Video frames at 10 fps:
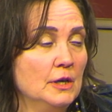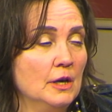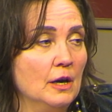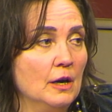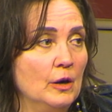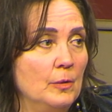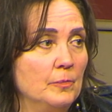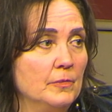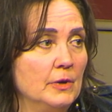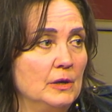
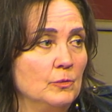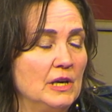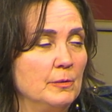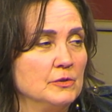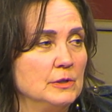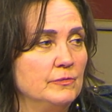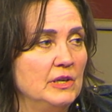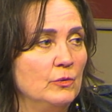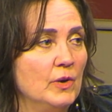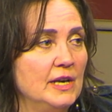And when I was
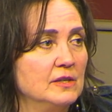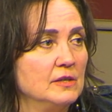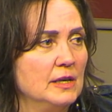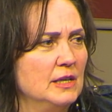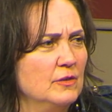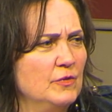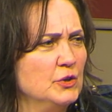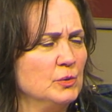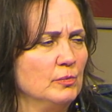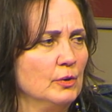lifting weights, I'd get
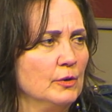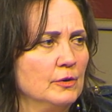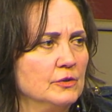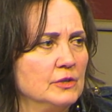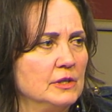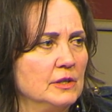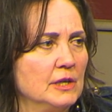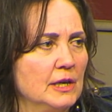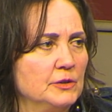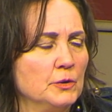vision blurs, and then
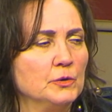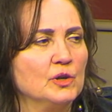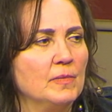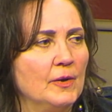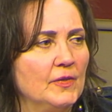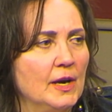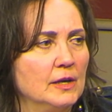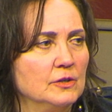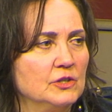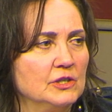I told her about that,
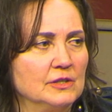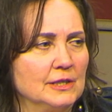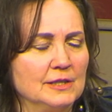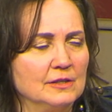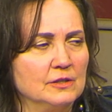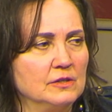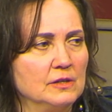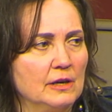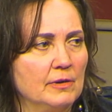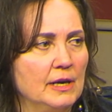and she's like, "That's just
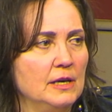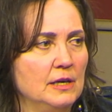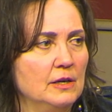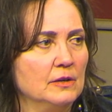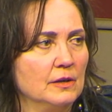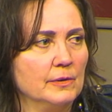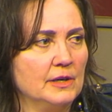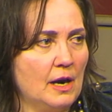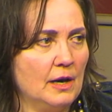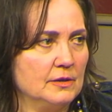not right. You need to go to a
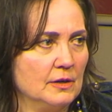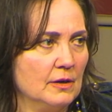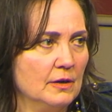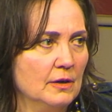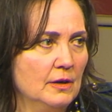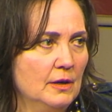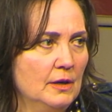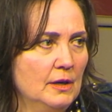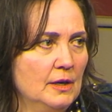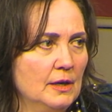doctor."
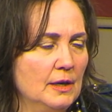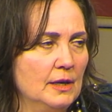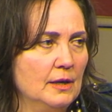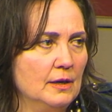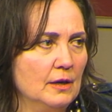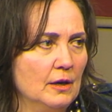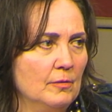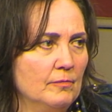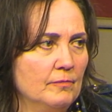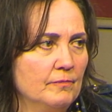And
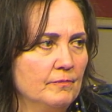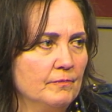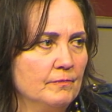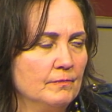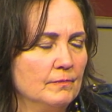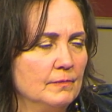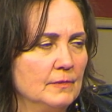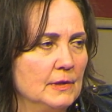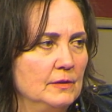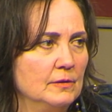
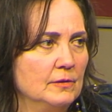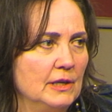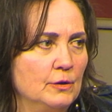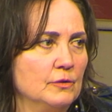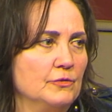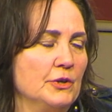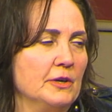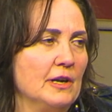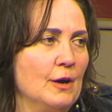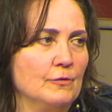and they couldn't figure
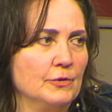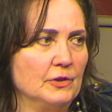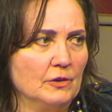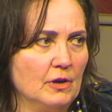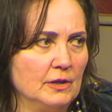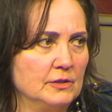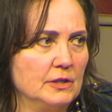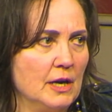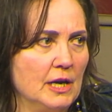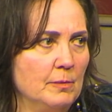it out for the longest
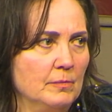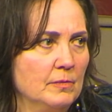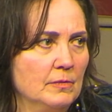time